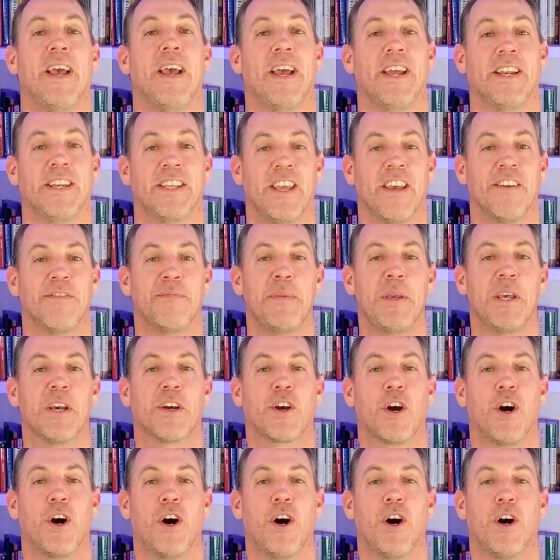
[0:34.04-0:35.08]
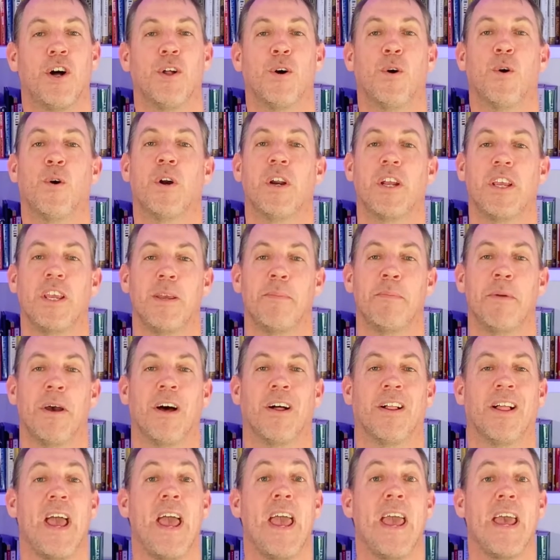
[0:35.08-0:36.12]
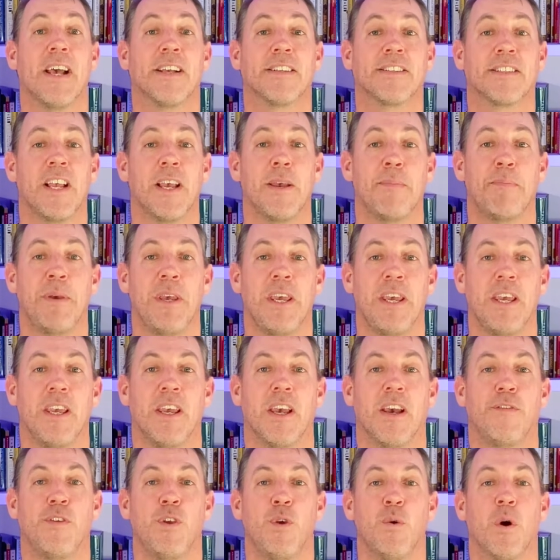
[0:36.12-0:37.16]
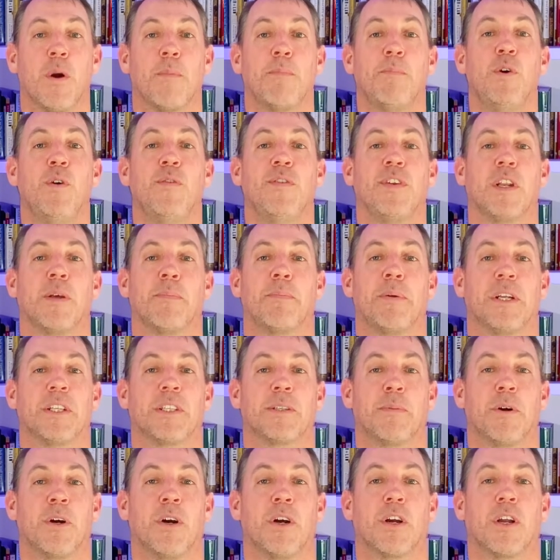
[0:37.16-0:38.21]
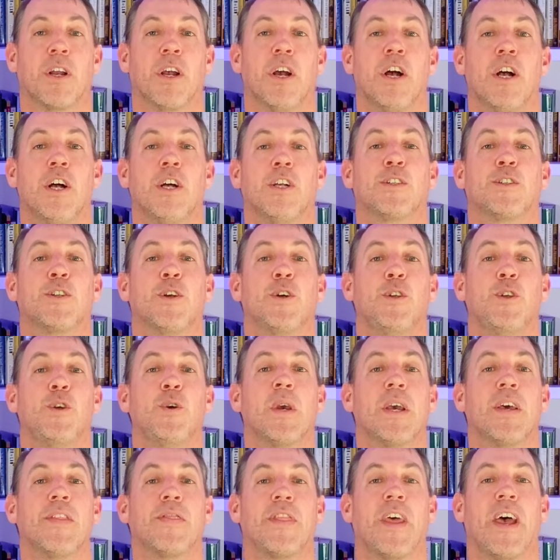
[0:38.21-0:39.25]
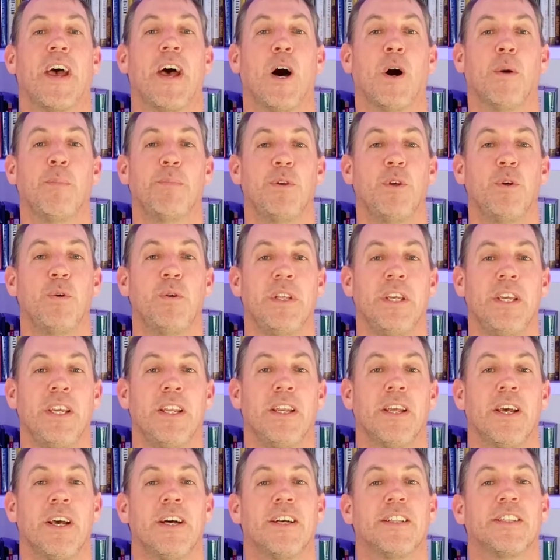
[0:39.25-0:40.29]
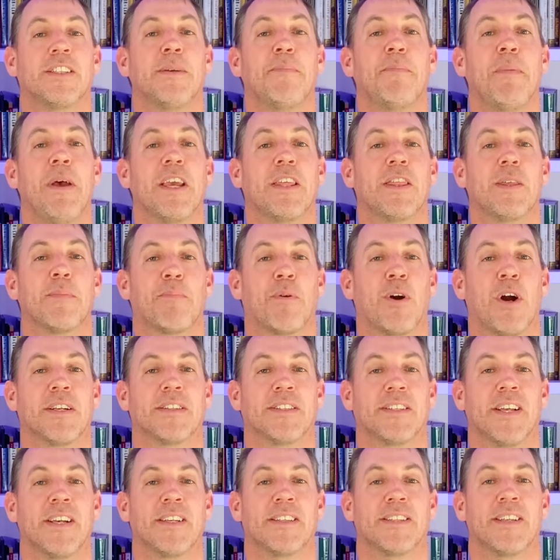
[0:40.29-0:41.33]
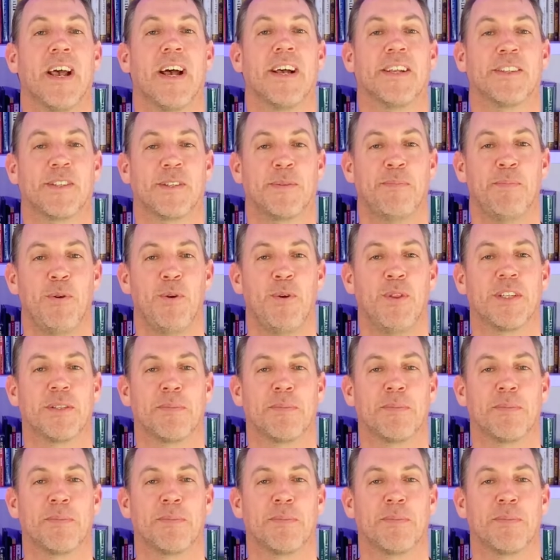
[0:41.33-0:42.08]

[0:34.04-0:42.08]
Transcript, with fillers: and give me a call or email ASAP if you are moving to Pittsburgh so you get the help you need to make the process as smooth as